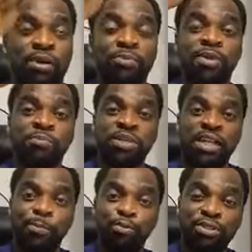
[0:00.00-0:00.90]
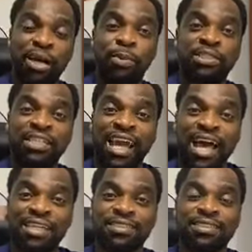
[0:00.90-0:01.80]
Buhari may be in Abuja, but he
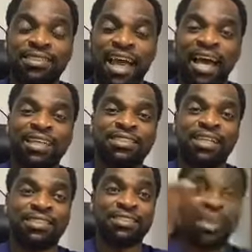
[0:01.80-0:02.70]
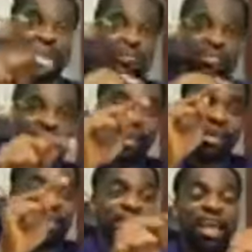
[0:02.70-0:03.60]
has his eyes and his legs
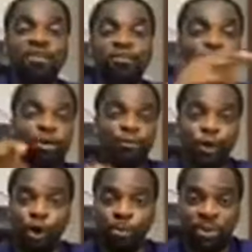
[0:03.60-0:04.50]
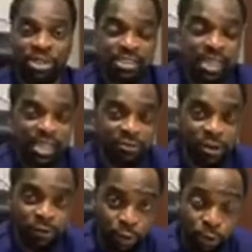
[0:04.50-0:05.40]
in every of your community and
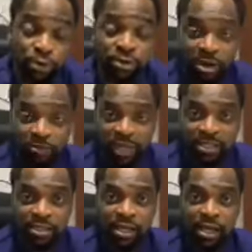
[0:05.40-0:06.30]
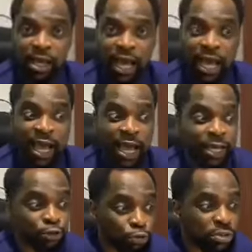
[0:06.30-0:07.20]
every of your local government.
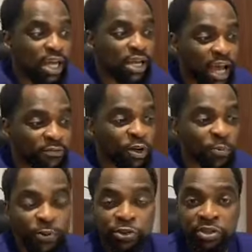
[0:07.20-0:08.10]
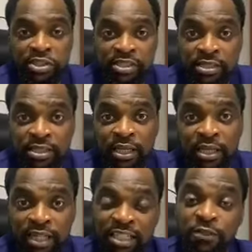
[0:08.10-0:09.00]
You then have the opportunity
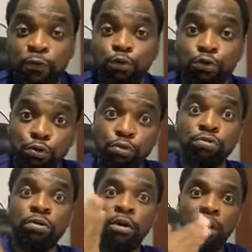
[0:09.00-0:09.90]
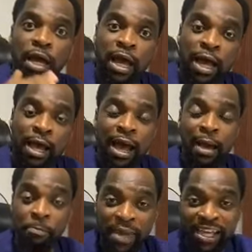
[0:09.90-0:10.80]
that if you do
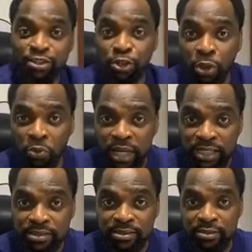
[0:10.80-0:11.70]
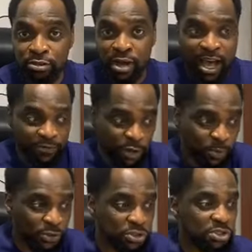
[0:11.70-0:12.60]
amend your ways, you will have the
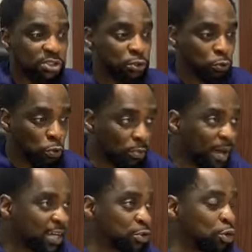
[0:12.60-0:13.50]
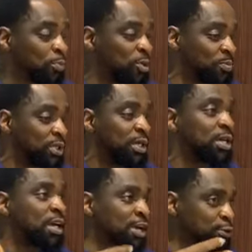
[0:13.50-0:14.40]
opportunity to go back to your
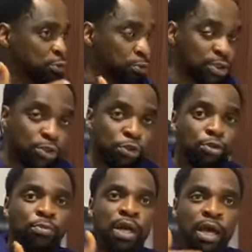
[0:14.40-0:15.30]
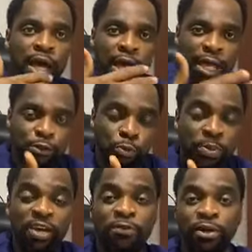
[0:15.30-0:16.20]
PPA, to resume, to
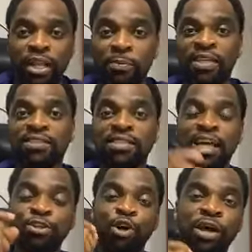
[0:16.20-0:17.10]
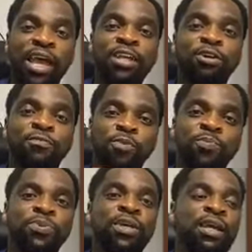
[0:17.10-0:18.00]
beg for clemency, and your head of
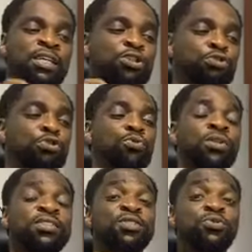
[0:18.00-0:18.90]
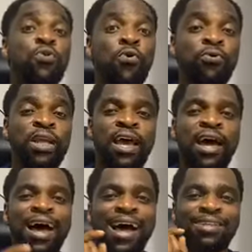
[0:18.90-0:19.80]
PPA issues what is known
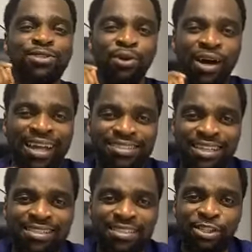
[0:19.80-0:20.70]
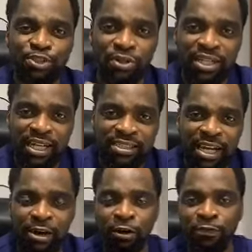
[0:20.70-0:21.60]
as your attestation
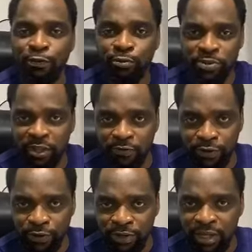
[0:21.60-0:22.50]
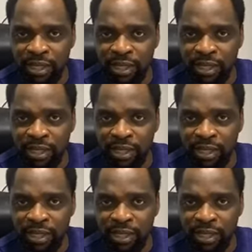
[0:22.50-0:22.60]
letter of good behavior.